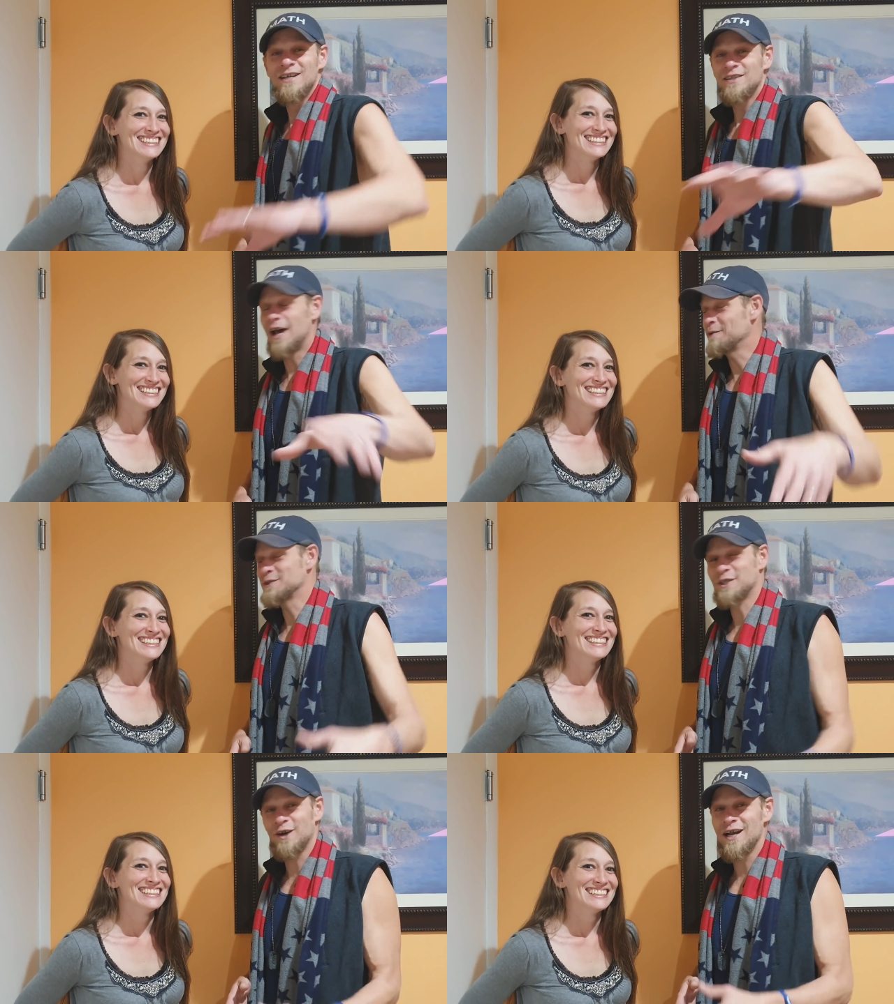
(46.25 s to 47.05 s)
Speaker 1: That was
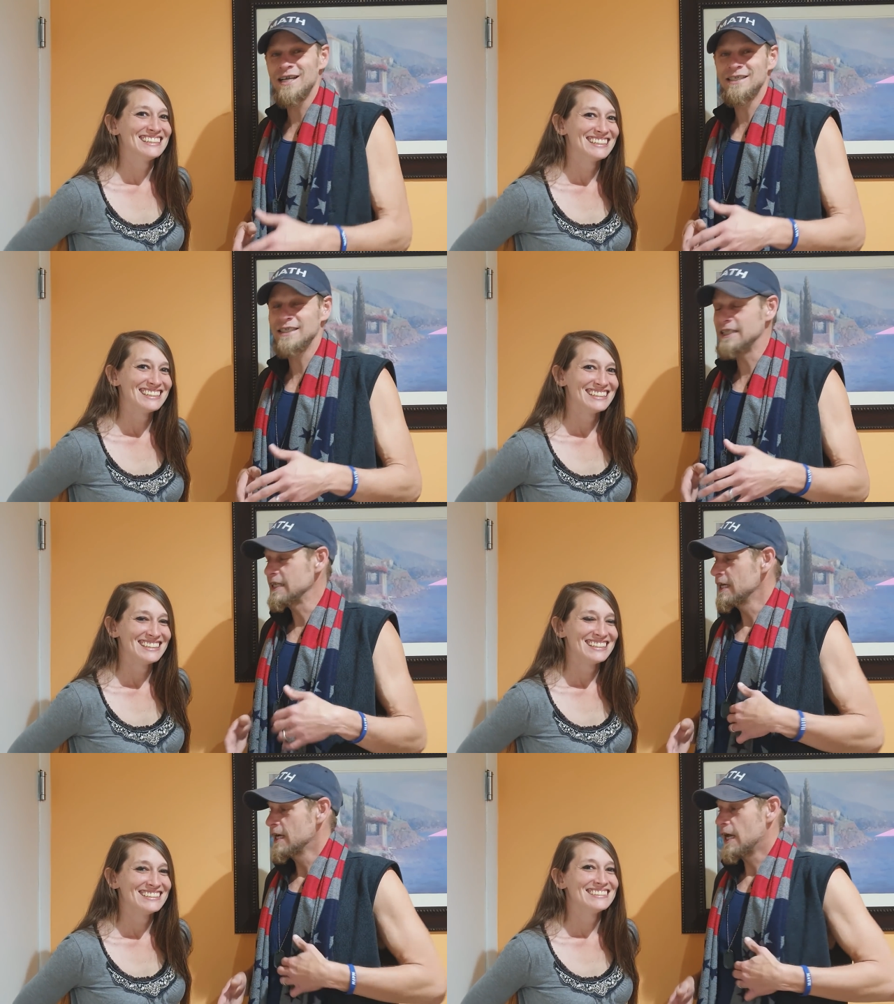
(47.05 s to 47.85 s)
crazy.
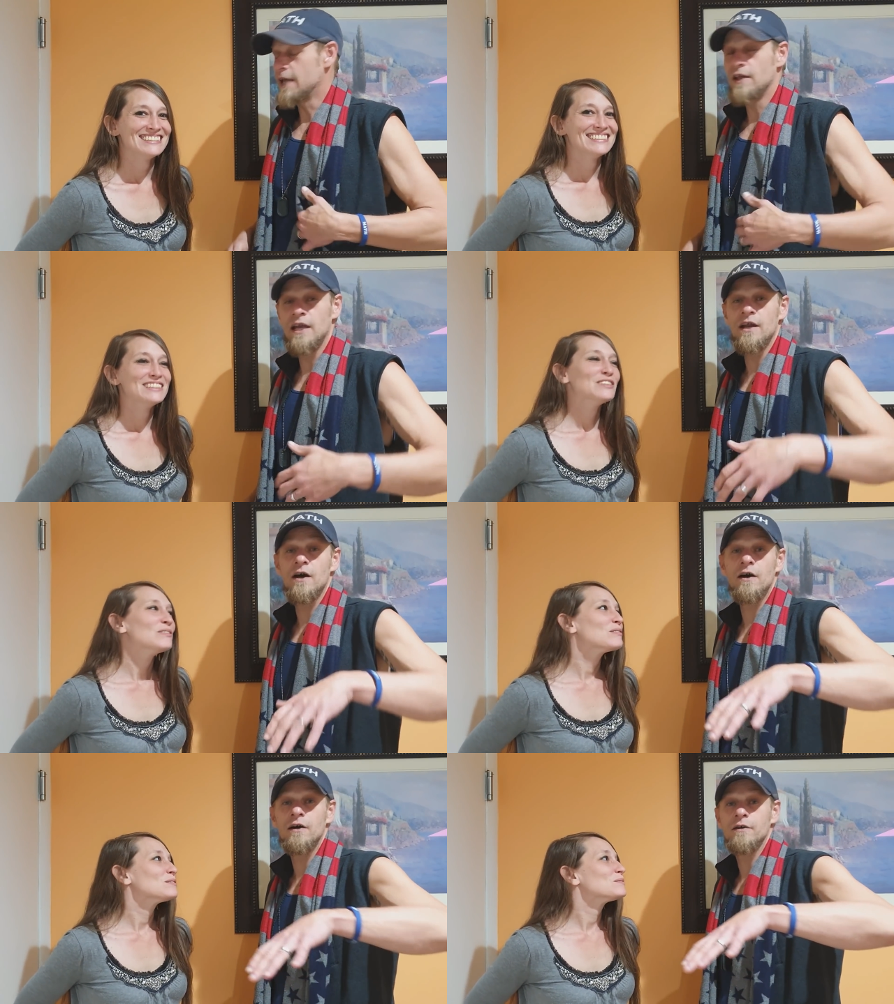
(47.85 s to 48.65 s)
And then
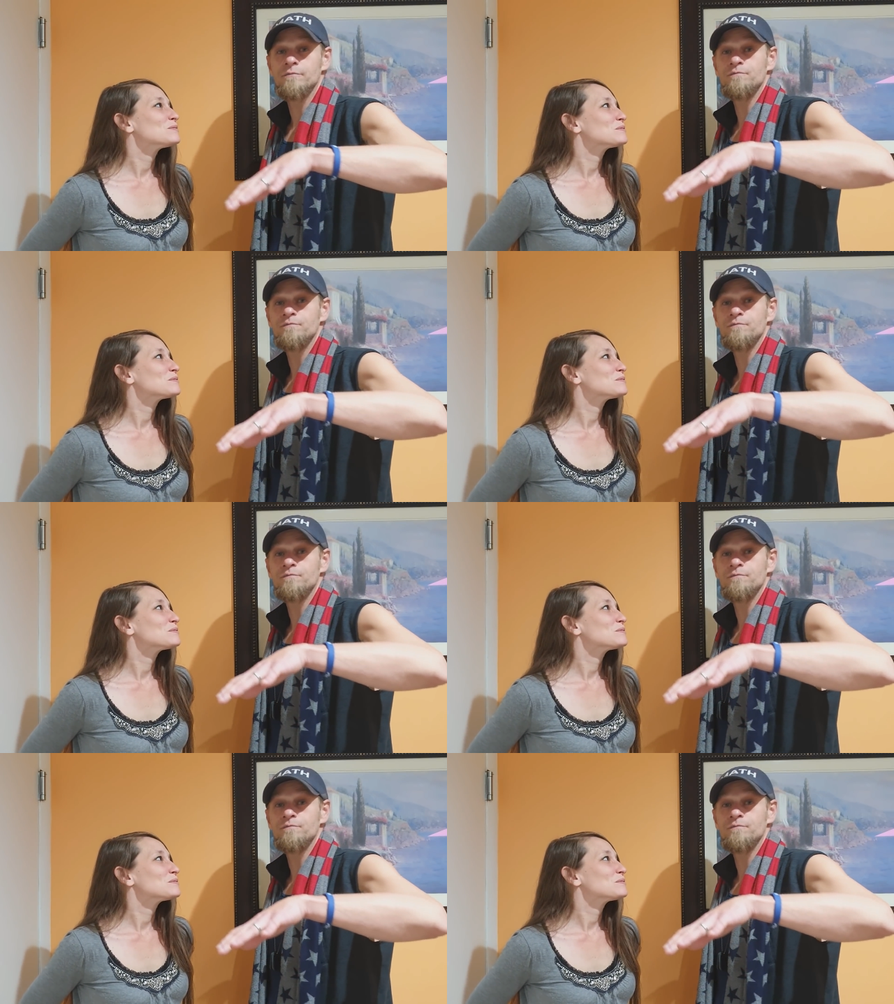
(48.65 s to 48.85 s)
uh,